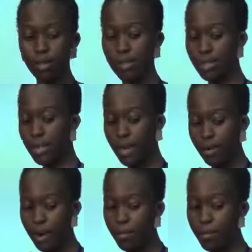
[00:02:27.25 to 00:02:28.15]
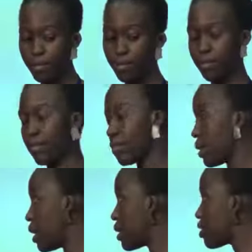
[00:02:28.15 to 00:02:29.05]
this diagram,
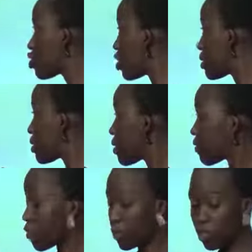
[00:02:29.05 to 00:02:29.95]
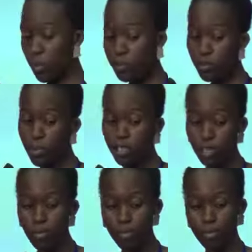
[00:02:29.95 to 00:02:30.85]
and it shows from top to
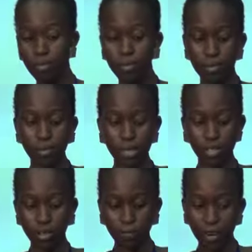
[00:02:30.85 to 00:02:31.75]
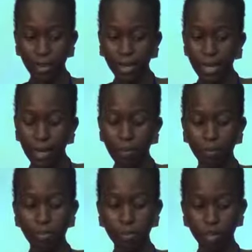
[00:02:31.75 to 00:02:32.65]
bottom. It's not very clear,
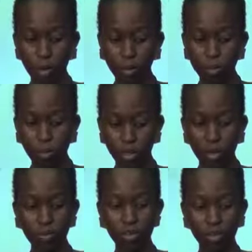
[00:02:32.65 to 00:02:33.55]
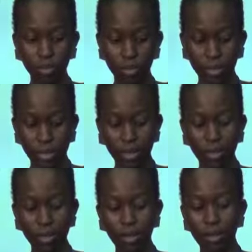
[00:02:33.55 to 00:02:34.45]
but from top to bottom, you'll
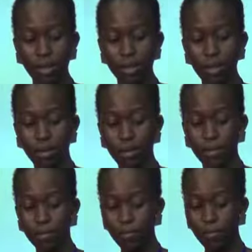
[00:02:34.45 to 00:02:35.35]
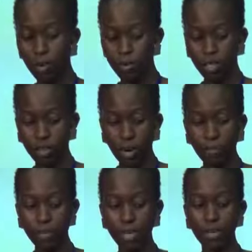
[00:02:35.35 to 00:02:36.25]
see from this
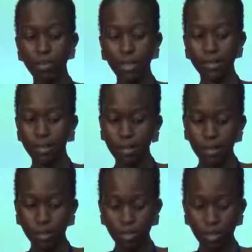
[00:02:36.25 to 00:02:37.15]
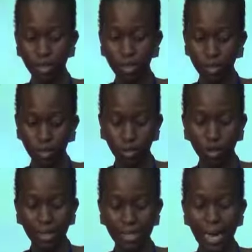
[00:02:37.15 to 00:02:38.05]
graph, you can know that this one
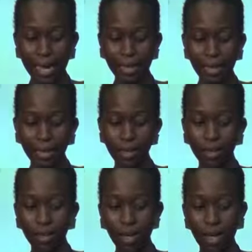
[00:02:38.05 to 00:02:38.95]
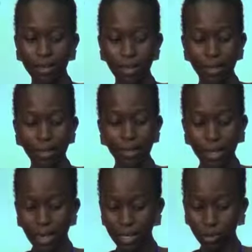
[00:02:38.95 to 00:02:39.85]
scores highly, and then
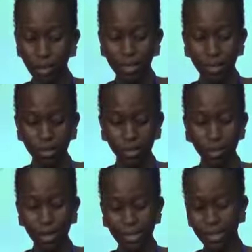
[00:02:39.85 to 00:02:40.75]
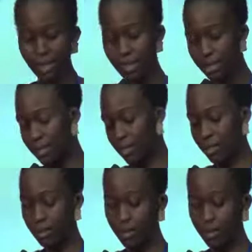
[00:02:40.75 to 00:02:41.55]
the last one scores the least.